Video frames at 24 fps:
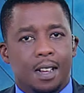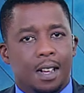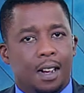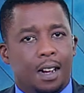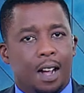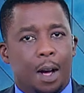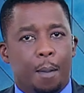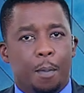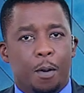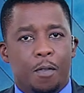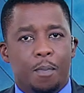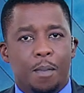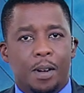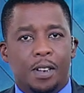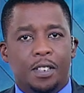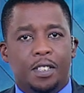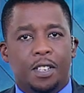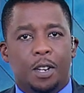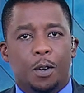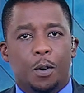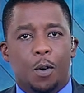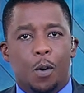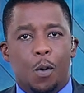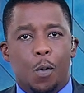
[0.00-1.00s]
a couple of months
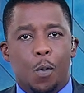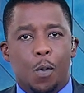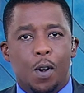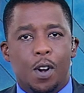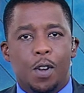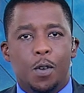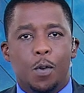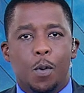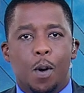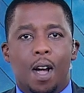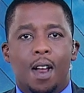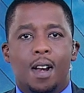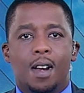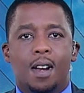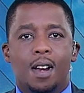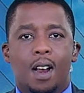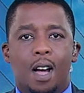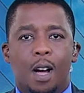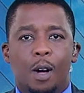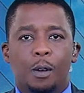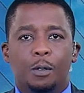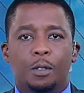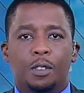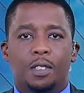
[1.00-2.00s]
ago when you
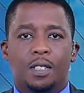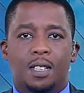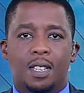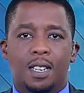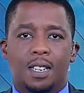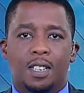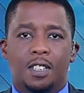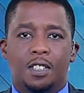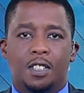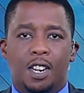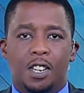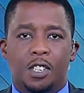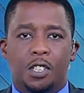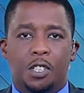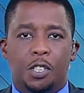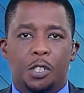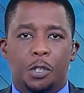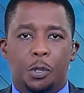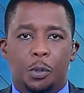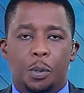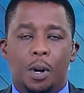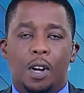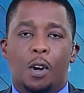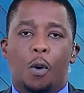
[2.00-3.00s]
announced the intention
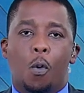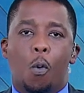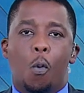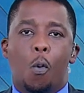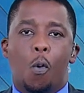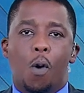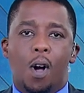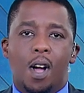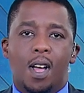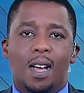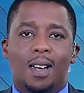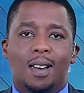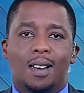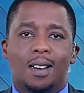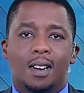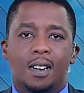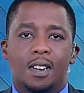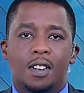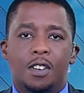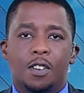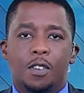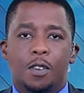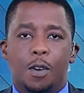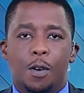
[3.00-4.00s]
to acquire
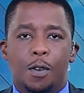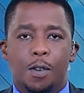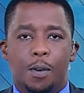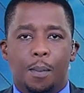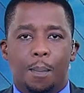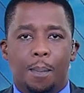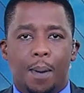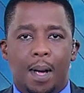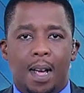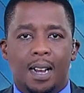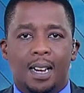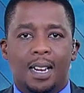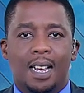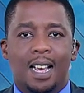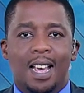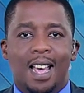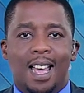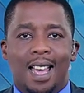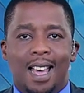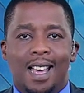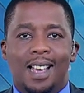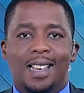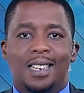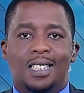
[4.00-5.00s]
Grindrod Bank
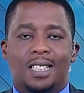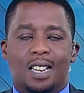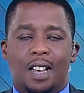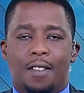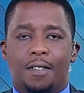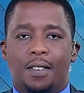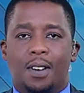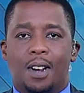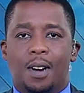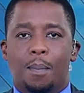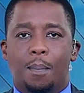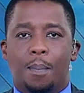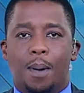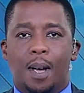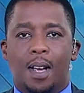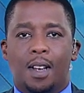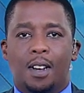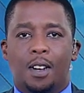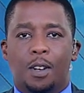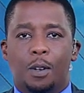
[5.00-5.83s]
as African Bank.